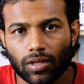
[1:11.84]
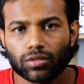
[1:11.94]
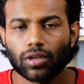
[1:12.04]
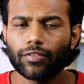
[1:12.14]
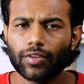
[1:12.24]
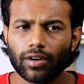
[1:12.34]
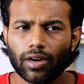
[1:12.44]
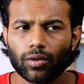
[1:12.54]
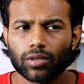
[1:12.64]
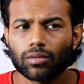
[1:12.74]
So I figure
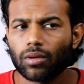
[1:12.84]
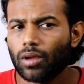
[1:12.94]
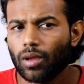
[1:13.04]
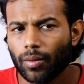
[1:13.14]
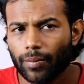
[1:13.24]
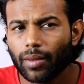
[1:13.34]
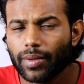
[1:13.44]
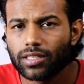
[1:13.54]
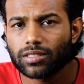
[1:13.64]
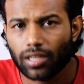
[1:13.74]
out
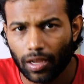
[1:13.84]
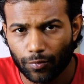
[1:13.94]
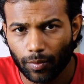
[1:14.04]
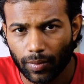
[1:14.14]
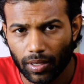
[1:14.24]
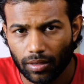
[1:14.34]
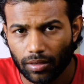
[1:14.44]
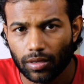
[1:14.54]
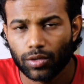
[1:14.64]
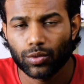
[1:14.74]
maybe it's time for me
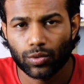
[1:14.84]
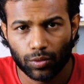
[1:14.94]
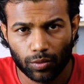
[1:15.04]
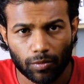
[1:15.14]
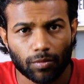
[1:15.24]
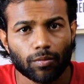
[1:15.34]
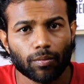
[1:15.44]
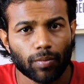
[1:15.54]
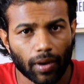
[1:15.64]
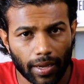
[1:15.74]
to
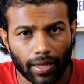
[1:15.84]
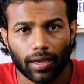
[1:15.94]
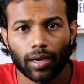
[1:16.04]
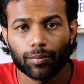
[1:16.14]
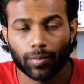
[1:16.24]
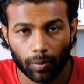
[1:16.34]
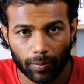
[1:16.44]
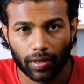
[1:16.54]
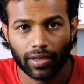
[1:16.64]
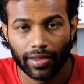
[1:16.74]
buy a
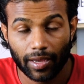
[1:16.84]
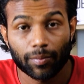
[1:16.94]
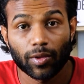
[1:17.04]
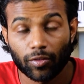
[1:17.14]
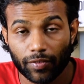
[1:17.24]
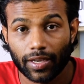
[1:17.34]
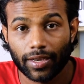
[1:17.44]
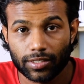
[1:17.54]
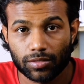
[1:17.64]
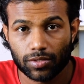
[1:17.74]
proper air
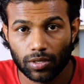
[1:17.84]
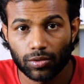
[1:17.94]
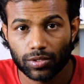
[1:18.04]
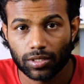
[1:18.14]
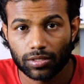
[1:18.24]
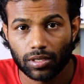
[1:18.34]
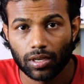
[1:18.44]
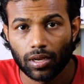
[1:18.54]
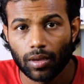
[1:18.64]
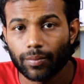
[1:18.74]
purification solutions,
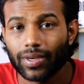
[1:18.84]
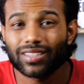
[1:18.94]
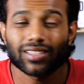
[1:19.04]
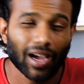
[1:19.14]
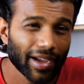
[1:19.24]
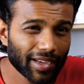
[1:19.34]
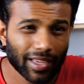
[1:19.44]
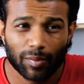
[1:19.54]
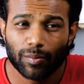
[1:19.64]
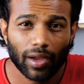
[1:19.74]
because I
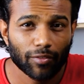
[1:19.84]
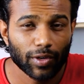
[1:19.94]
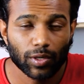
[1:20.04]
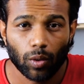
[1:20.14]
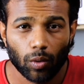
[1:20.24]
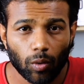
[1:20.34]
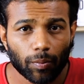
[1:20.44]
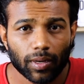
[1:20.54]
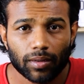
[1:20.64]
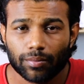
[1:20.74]
keep my window
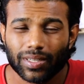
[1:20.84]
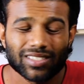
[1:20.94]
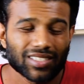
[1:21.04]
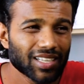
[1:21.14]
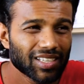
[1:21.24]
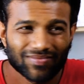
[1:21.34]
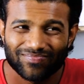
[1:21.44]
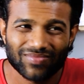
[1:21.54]
open but still